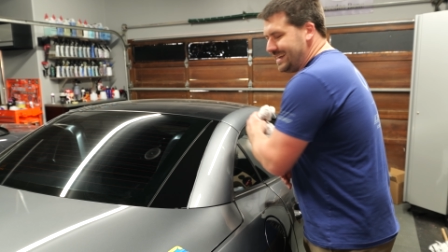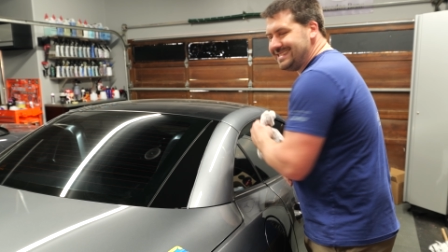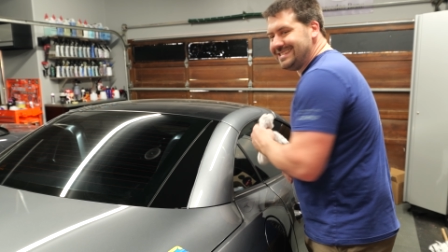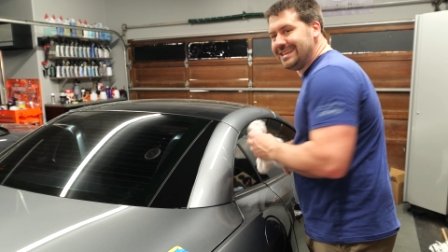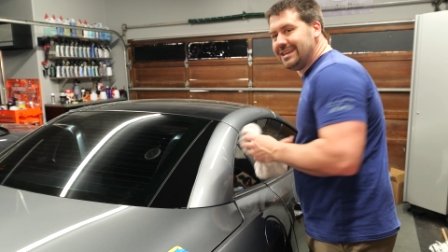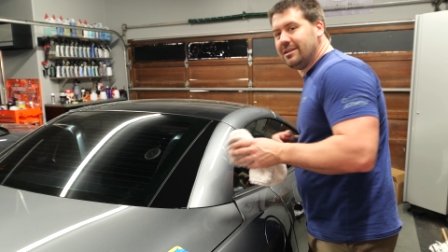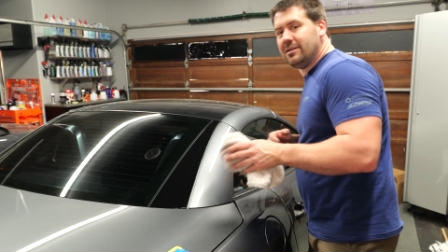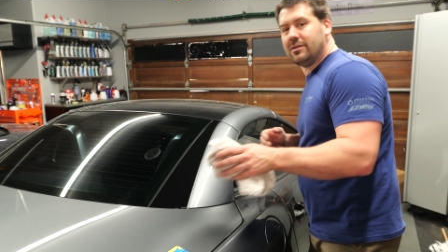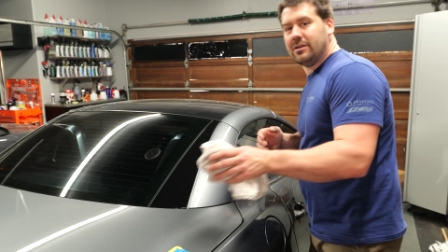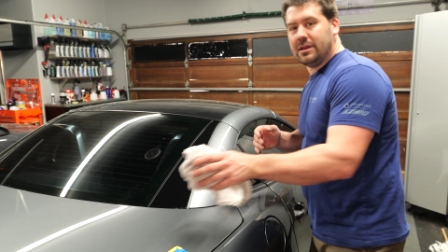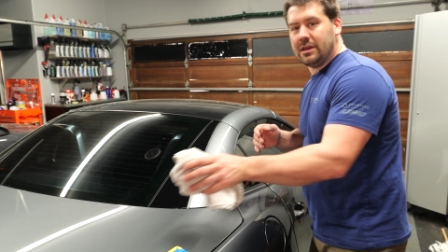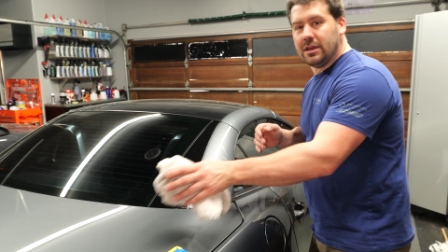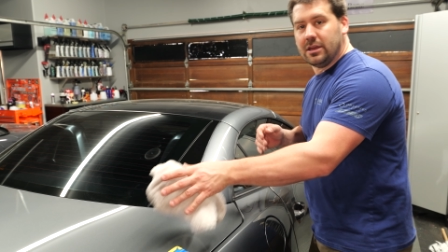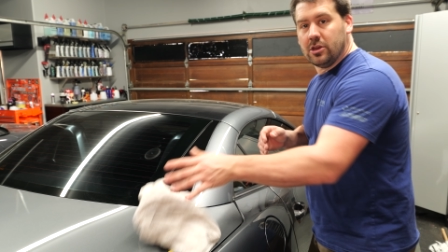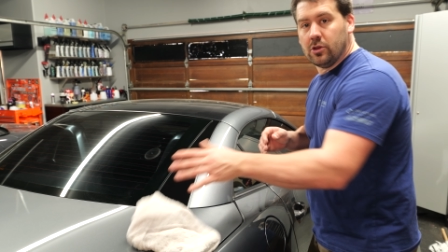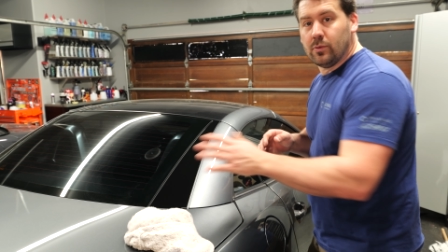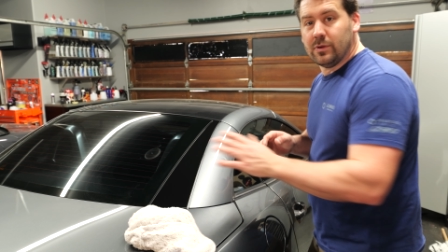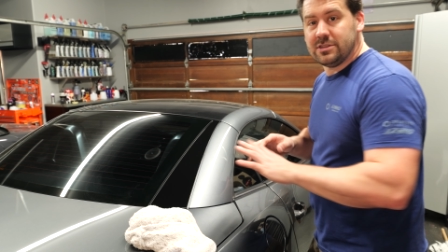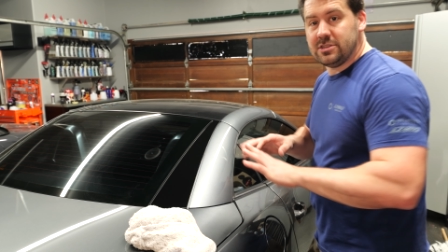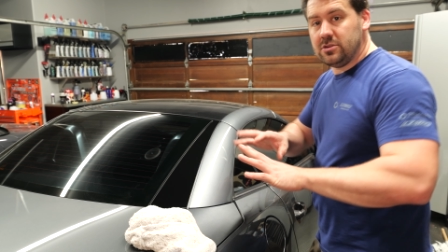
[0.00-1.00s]
ideally,
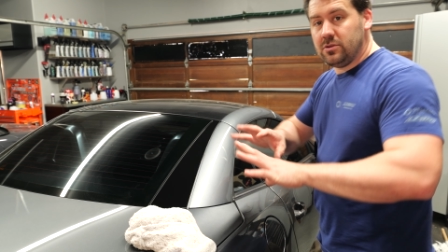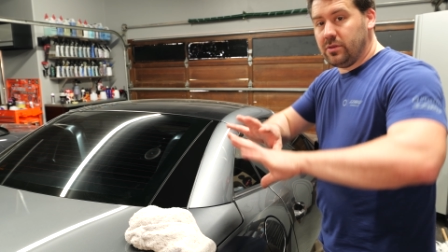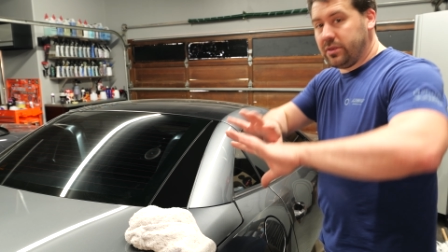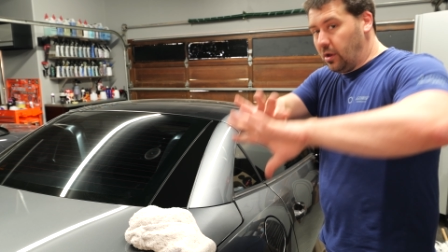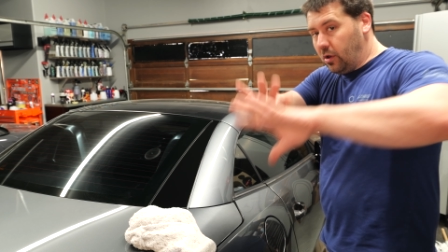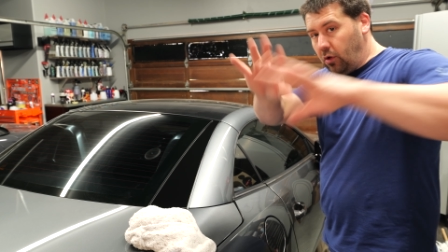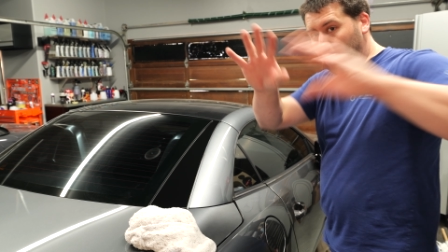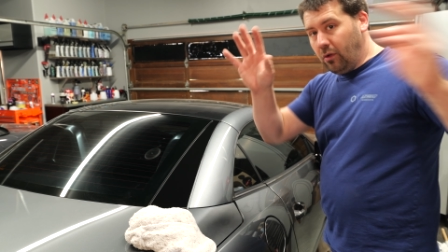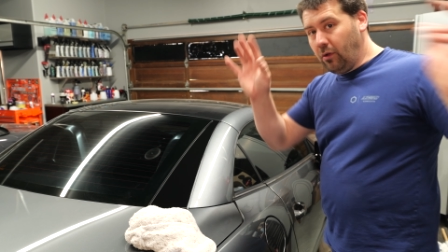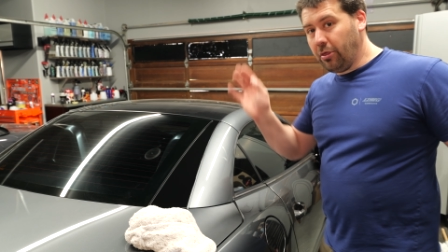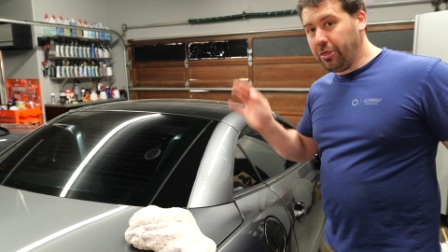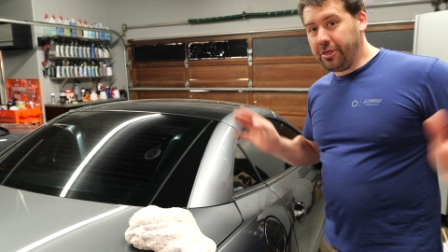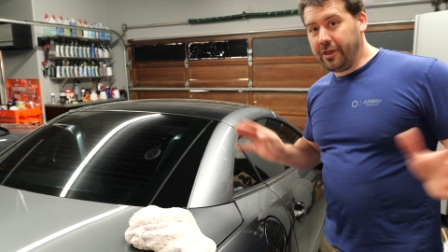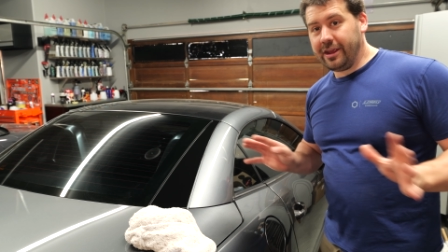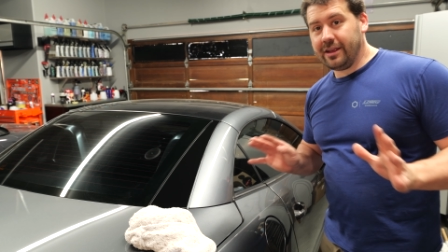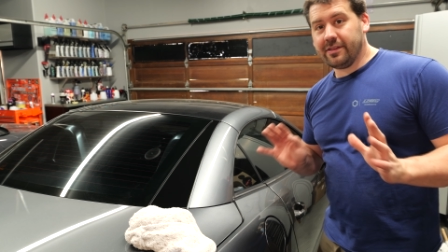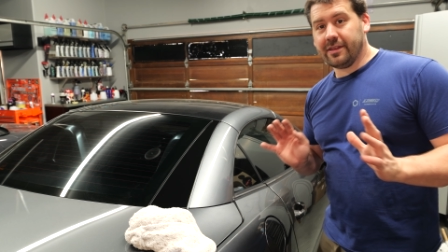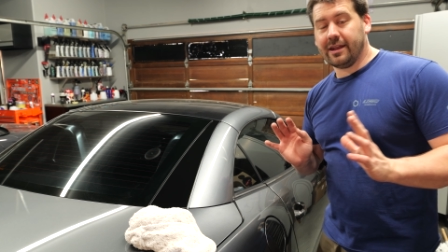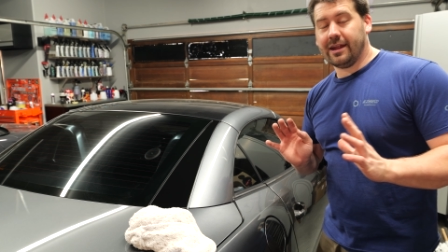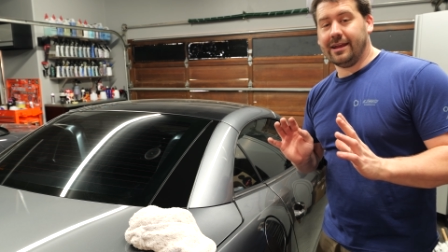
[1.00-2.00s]
you would do the whole
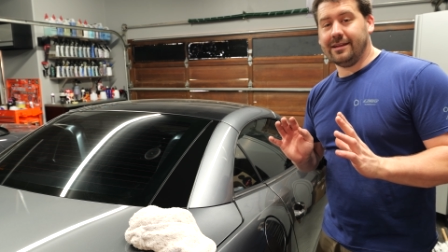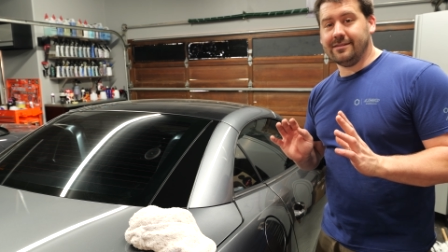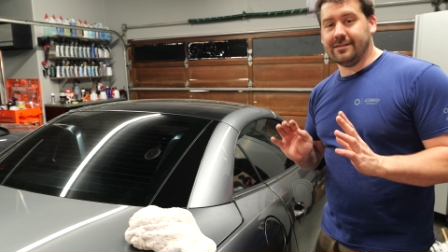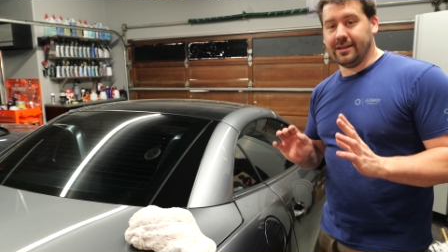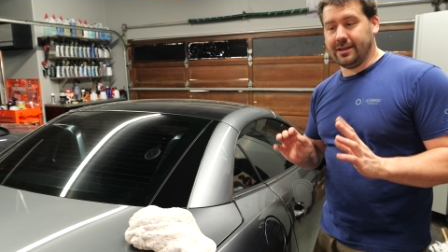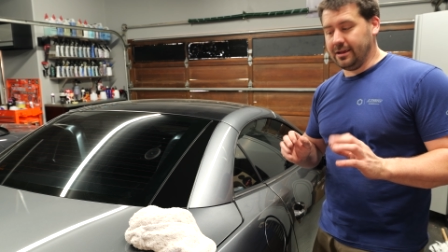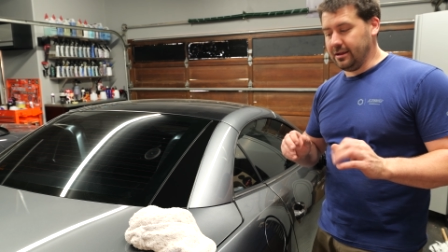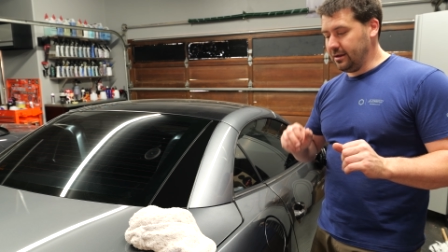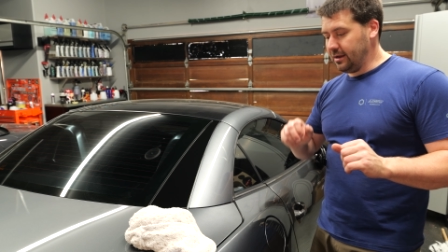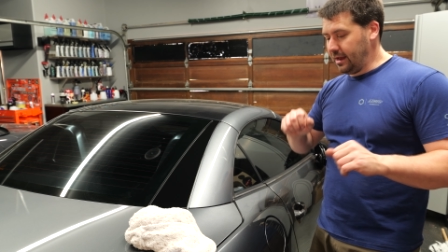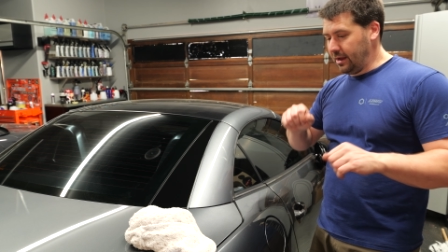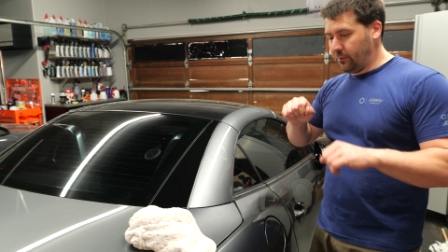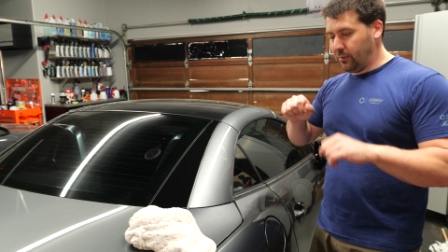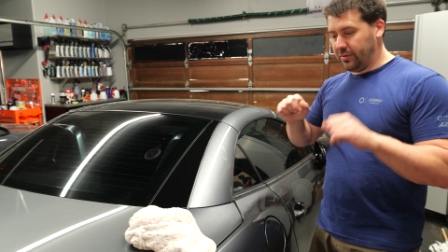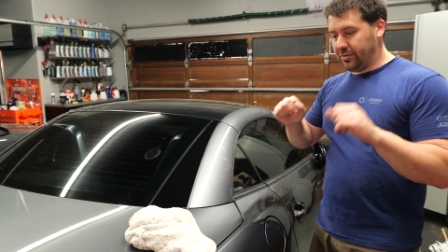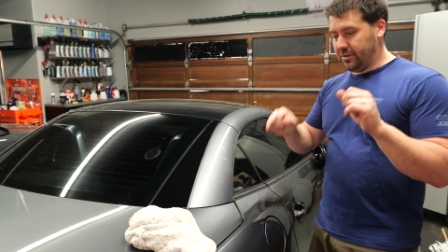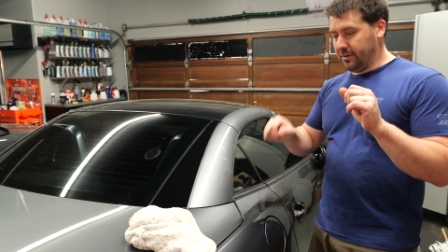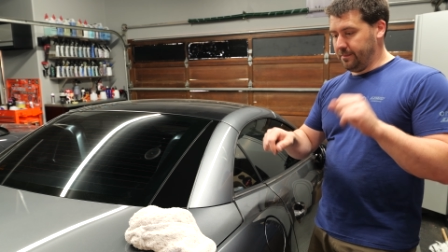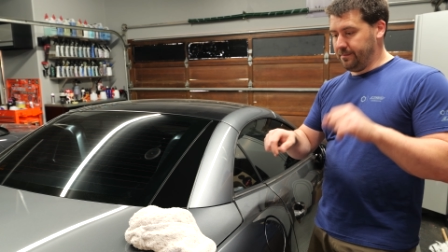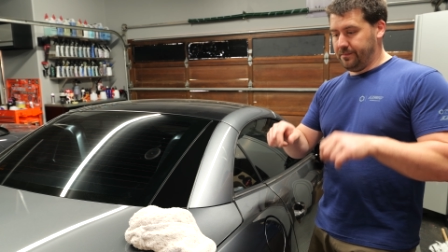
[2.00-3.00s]
thing that I did
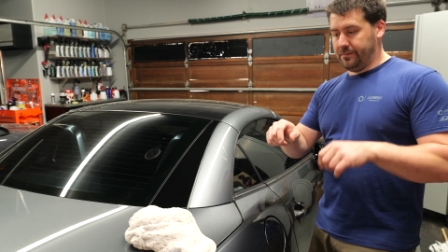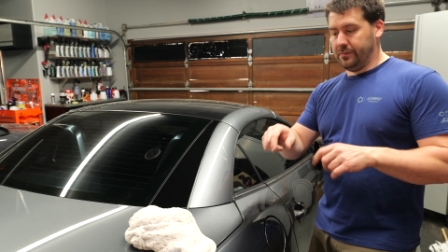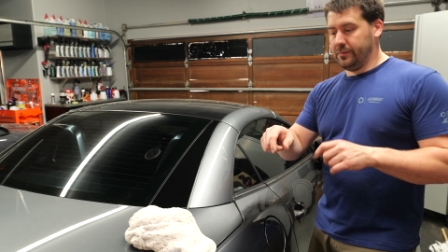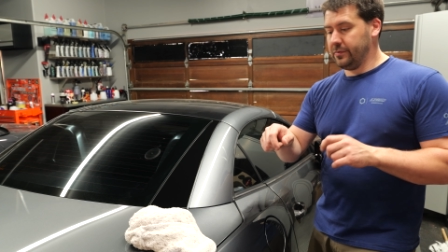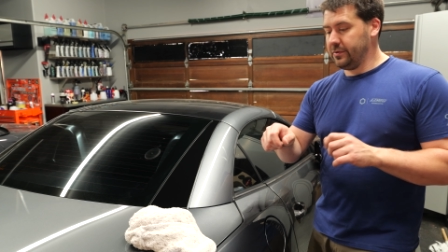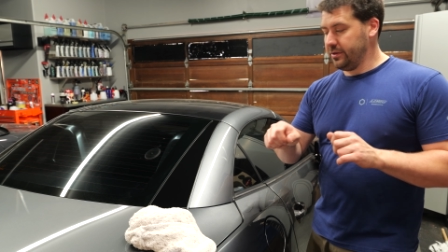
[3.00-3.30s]
with the